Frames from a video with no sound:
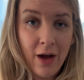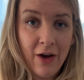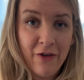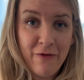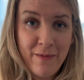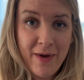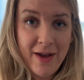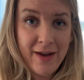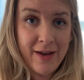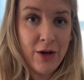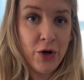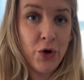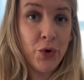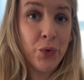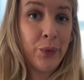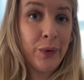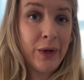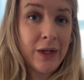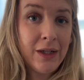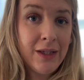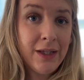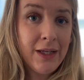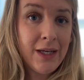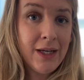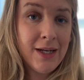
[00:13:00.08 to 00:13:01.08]
of making a
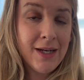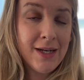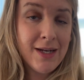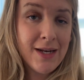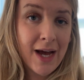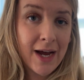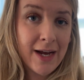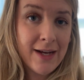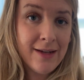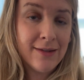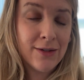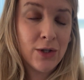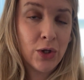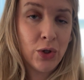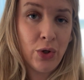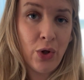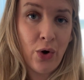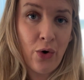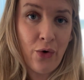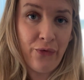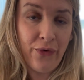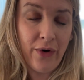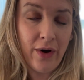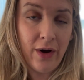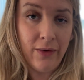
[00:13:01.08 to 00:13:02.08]
really nice
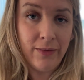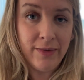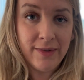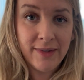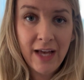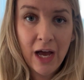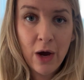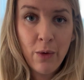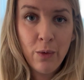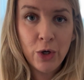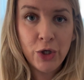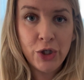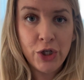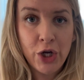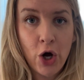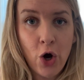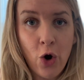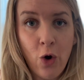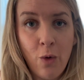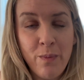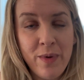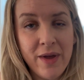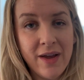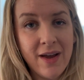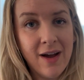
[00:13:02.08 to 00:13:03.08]
loaf of
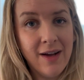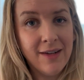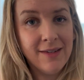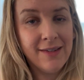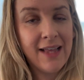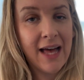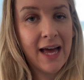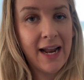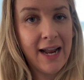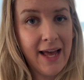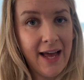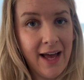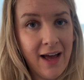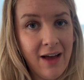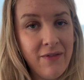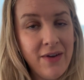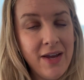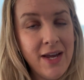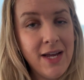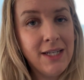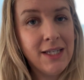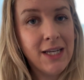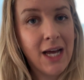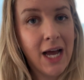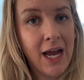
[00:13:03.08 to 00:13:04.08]
sourdough, because that
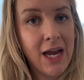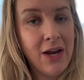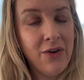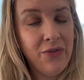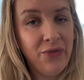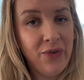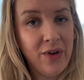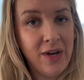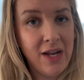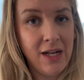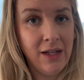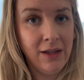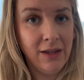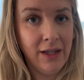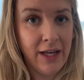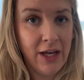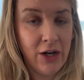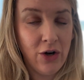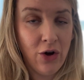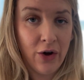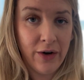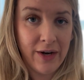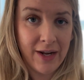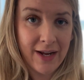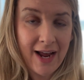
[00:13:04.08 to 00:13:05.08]
heavy, tight-fitting
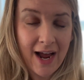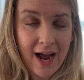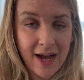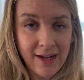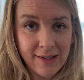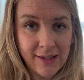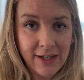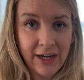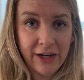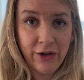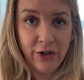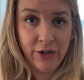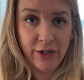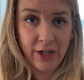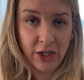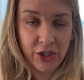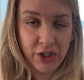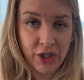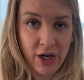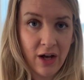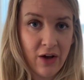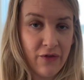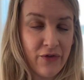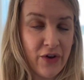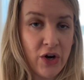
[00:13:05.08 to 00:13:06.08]
lid on a cast iron
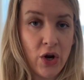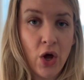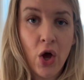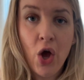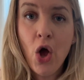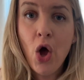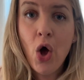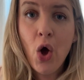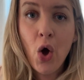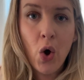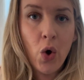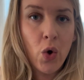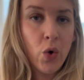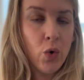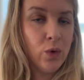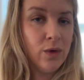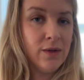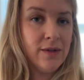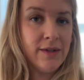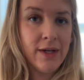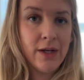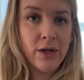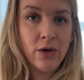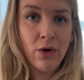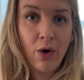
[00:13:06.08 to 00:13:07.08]
Dutch oven
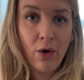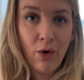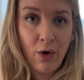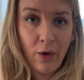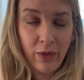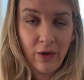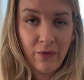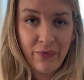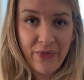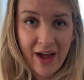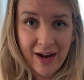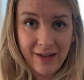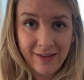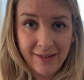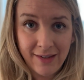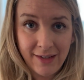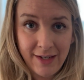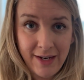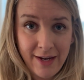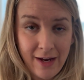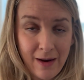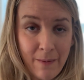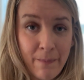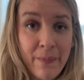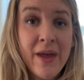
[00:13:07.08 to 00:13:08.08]
holds in all of that
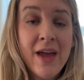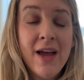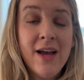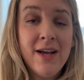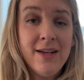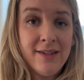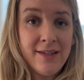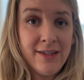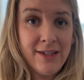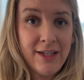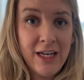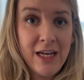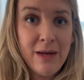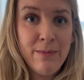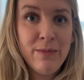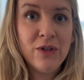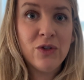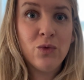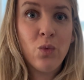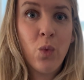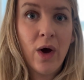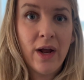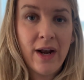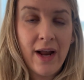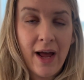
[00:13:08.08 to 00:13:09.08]
steam. Steam
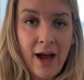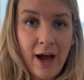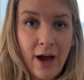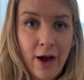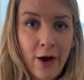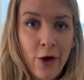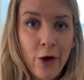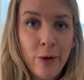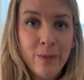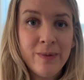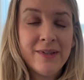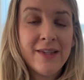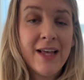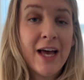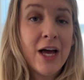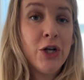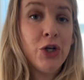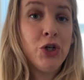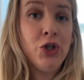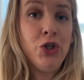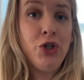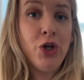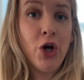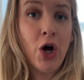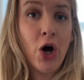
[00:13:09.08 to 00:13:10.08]
is what helps
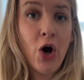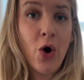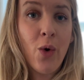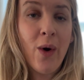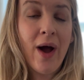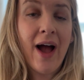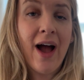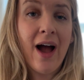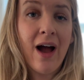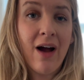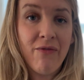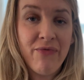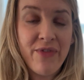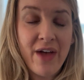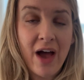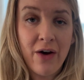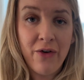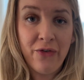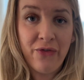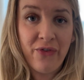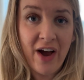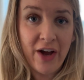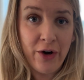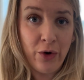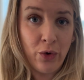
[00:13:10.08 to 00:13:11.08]
that dough have
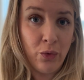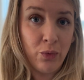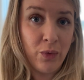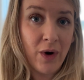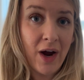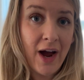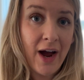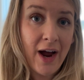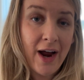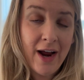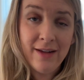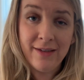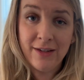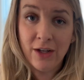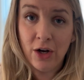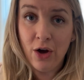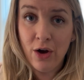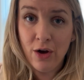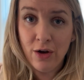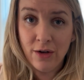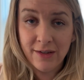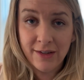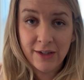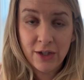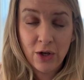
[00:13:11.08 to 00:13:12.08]
that final rise. It
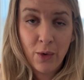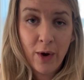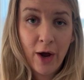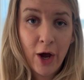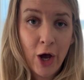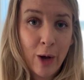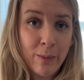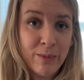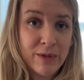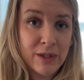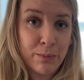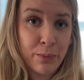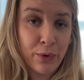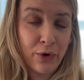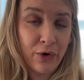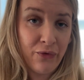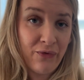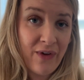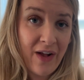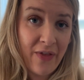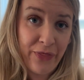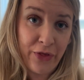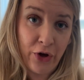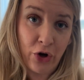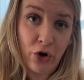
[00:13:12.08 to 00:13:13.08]
also helps
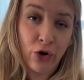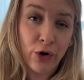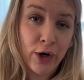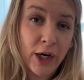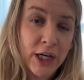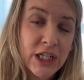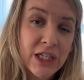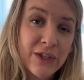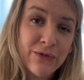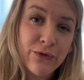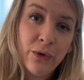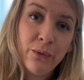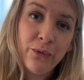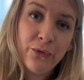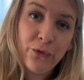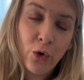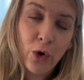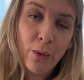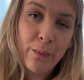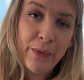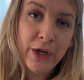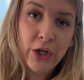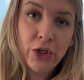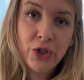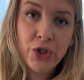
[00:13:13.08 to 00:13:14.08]
prevent the crust from
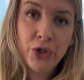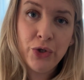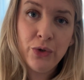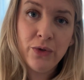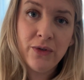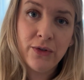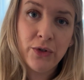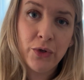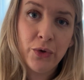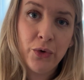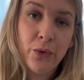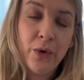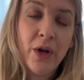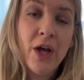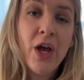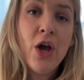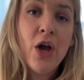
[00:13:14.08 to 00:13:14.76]
forming too soon.